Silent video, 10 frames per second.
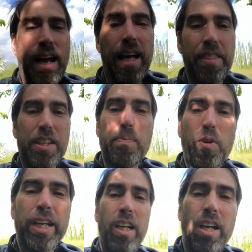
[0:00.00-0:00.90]
This
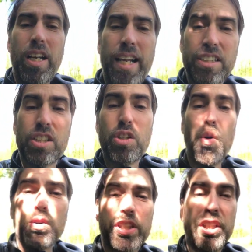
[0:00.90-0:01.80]
morning I'd like to
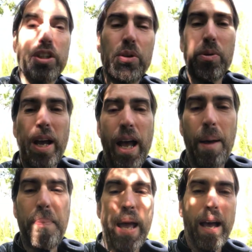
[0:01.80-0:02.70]
talk to you
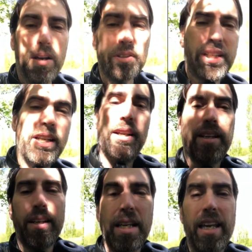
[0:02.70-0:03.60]
about
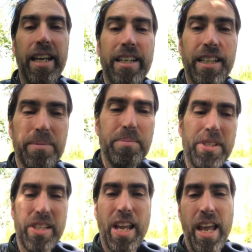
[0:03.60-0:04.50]

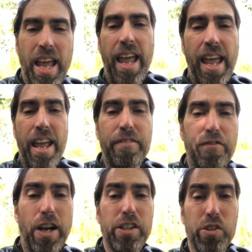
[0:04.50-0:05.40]
idioms and
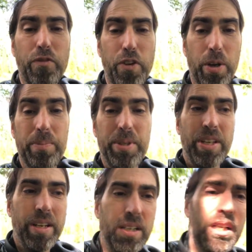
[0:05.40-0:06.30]
phrasal verbs.
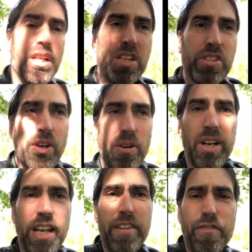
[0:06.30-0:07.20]
So
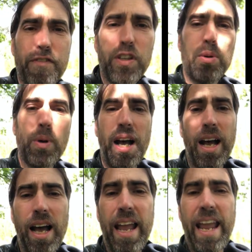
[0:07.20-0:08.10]
if you
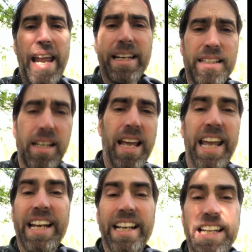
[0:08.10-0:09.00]
are
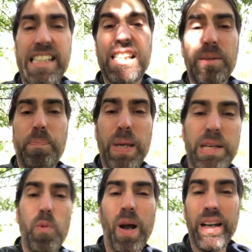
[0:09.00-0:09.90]
at least
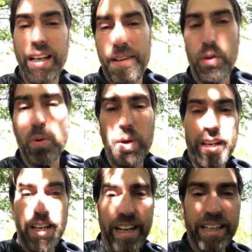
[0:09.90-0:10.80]
B1 level
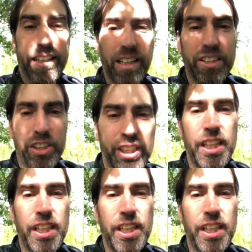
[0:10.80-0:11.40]
in English,